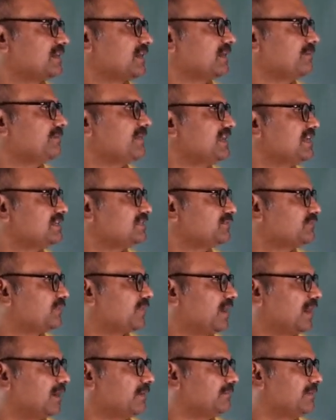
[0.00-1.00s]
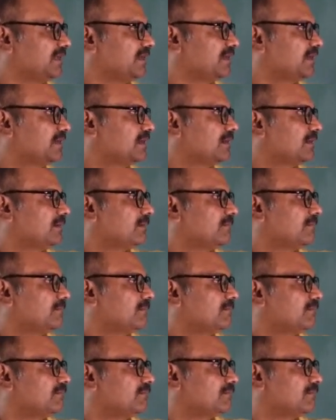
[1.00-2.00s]
and emission
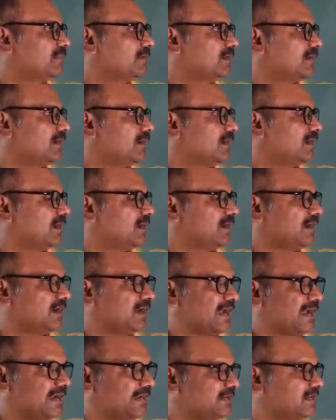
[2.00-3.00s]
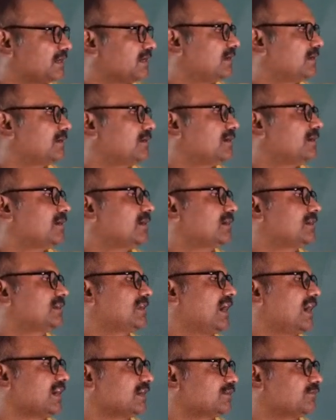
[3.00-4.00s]
spectrum is formed
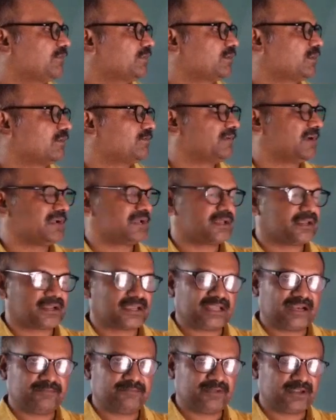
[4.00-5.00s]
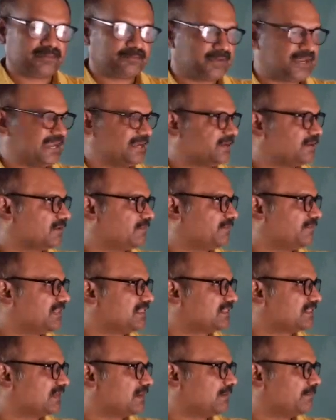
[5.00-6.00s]
at a dark
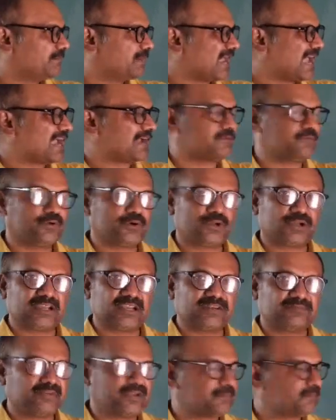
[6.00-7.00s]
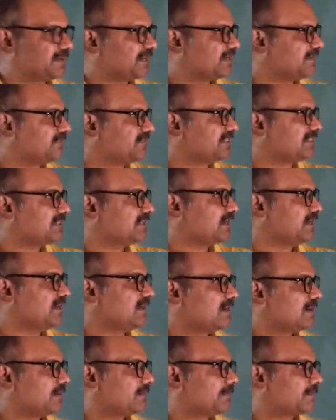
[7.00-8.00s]
photographic plate
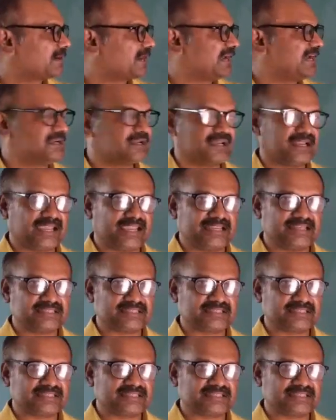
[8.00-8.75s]
with black photographic